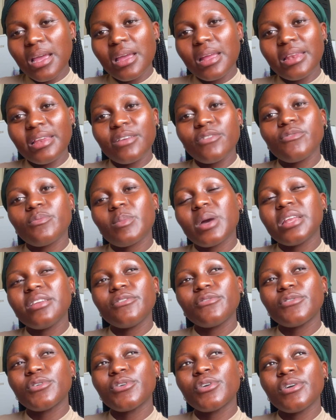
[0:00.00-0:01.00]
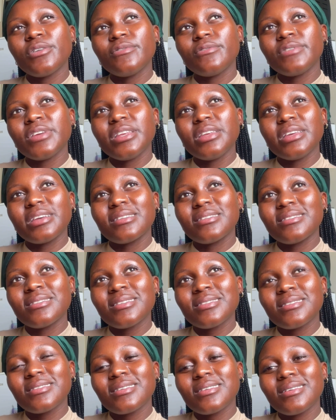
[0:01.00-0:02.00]
leave money for
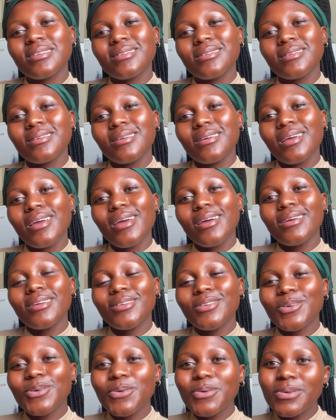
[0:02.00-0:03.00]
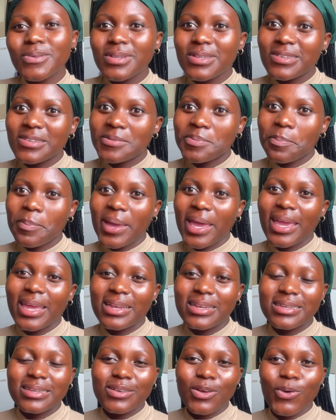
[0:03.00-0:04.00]
convenience. Don't
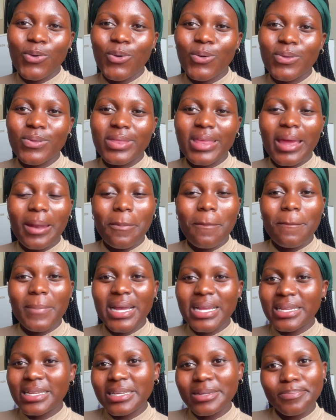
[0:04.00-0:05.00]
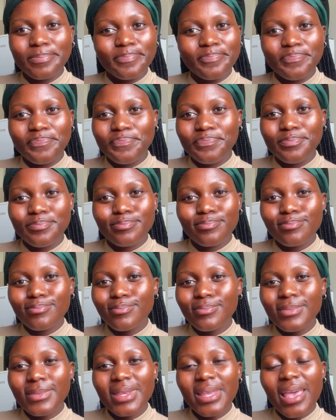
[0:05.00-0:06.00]
spend all that money.
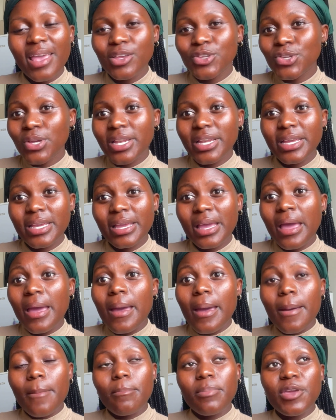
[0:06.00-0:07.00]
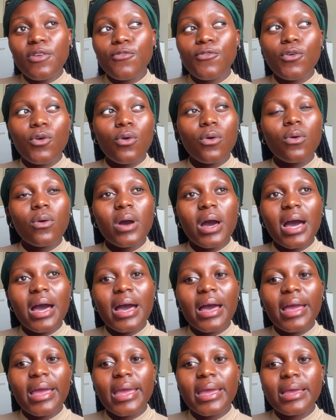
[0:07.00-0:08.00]
Actually, before
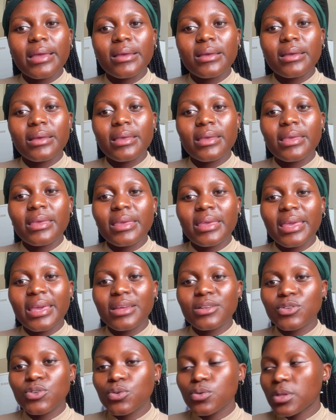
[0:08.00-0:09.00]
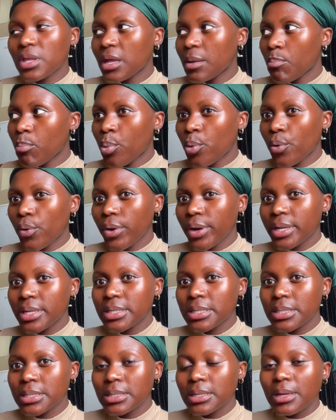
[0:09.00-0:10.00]
I get to that
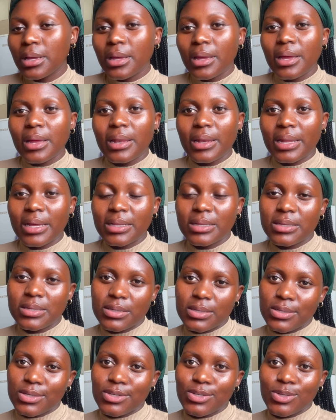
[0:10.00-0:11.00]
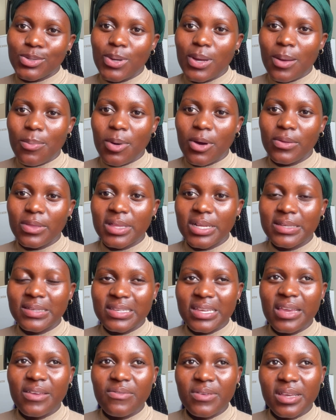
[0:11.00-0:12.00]
point, let's talk about the
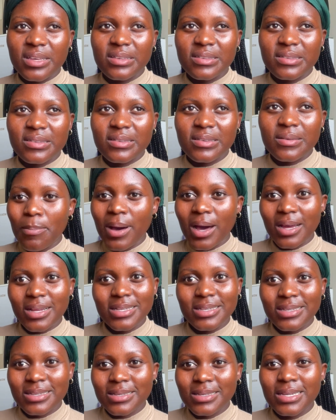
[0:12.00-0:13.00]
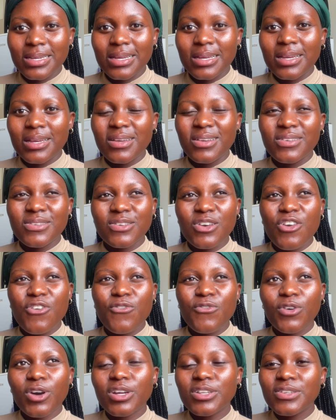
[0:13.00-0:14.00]
savings part. So
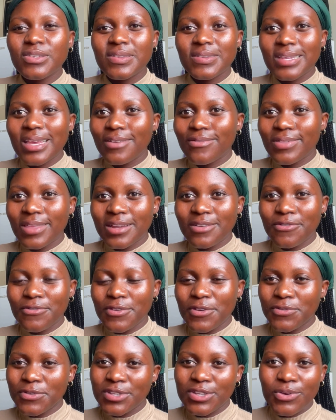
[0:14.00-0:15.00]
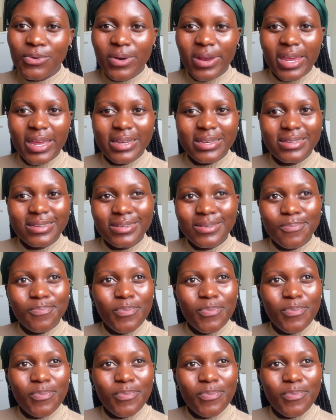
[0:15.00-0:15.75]
you've got to save that 50 Rand